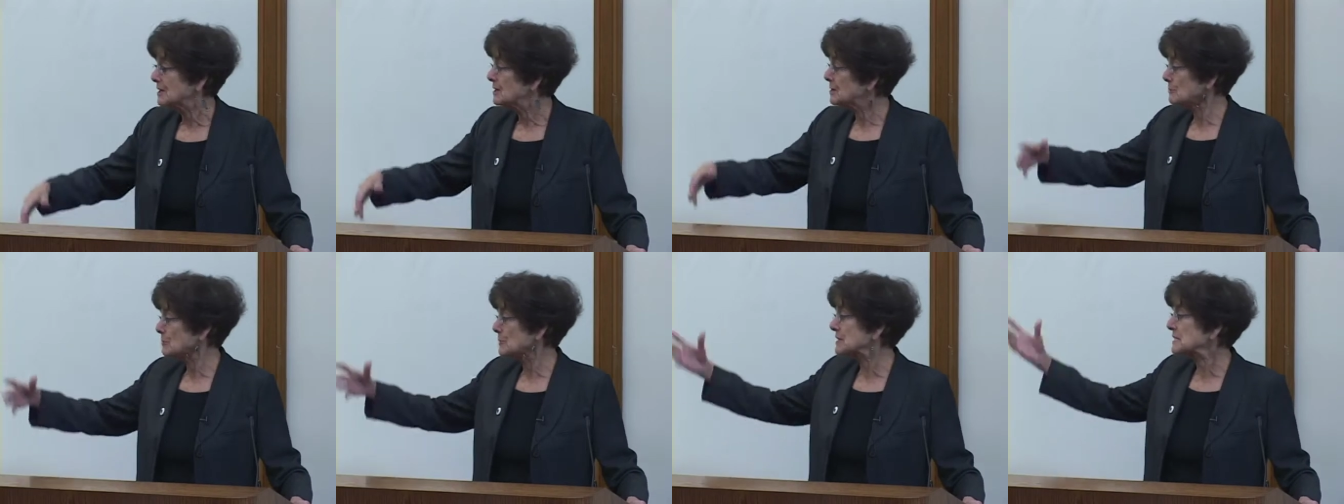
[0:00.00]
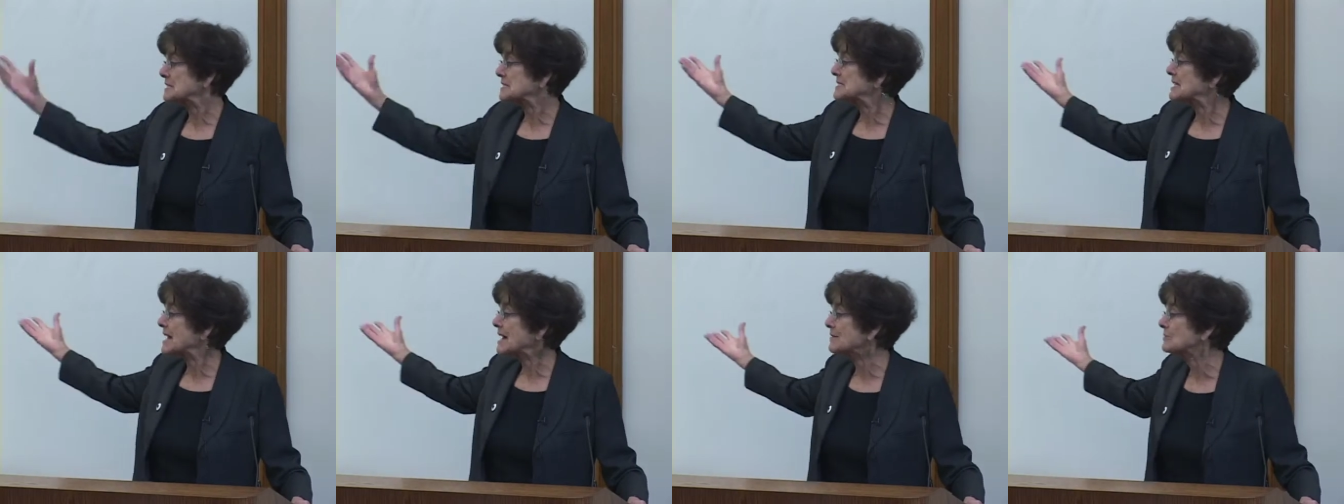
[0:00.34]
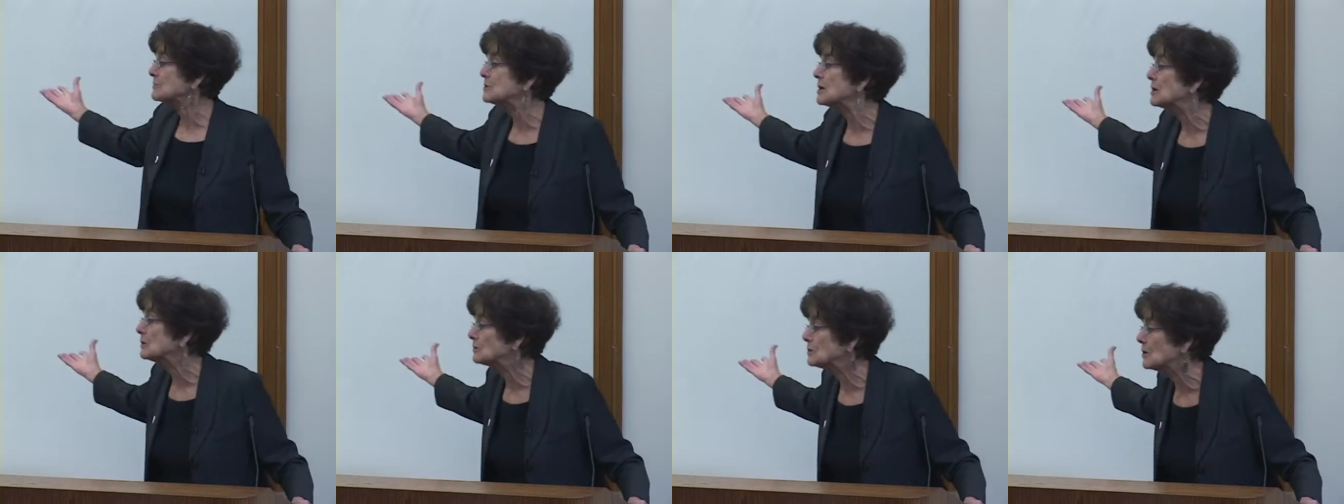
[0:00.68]
but the South
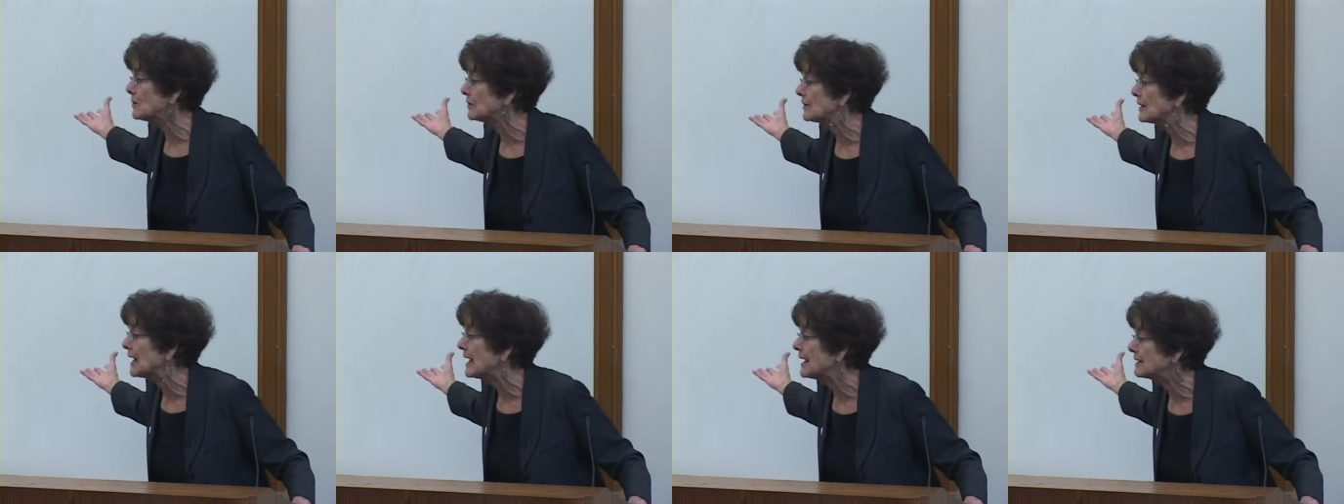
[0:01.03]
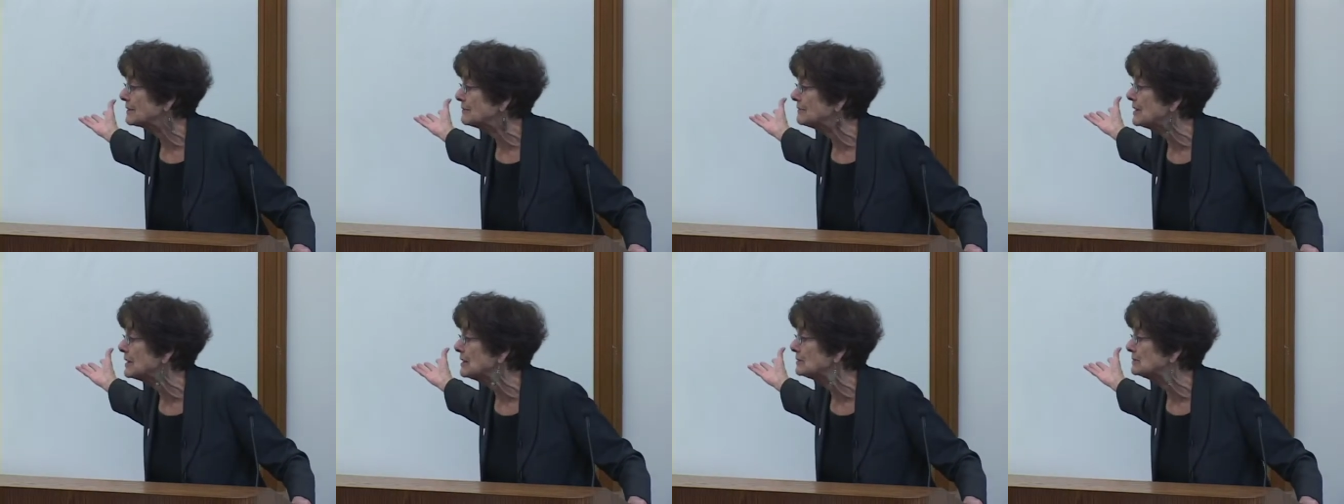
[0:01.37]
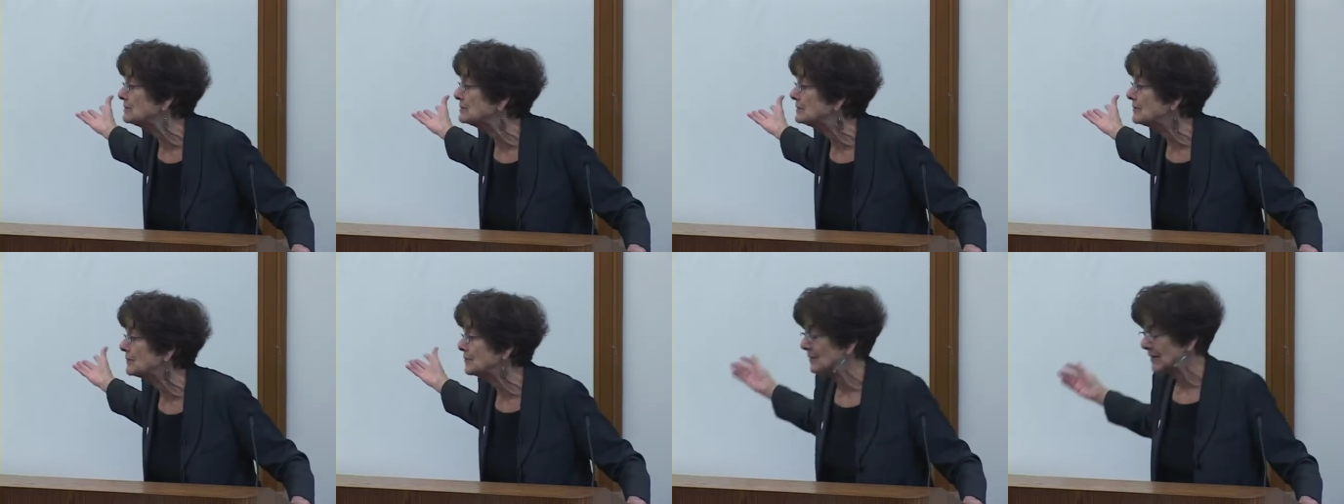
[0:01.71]
no longer had a vote,
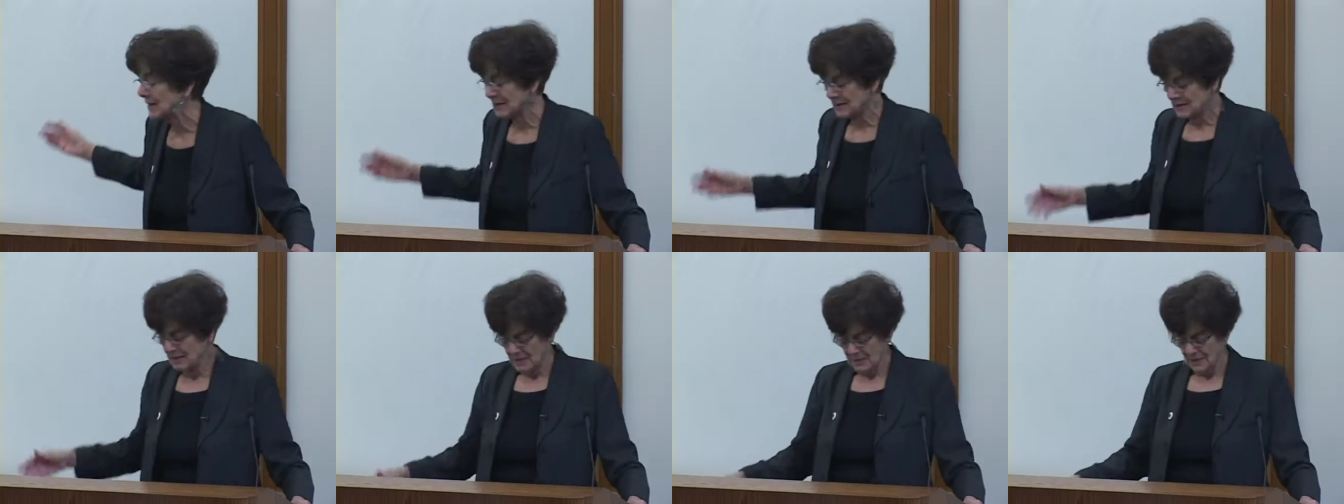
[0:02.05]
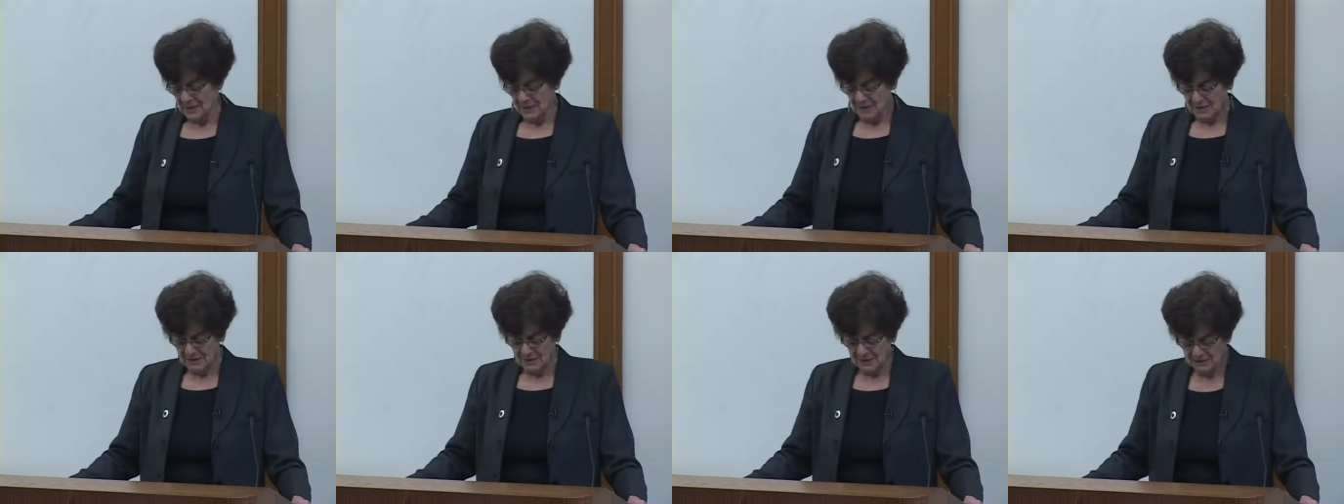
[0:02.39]
the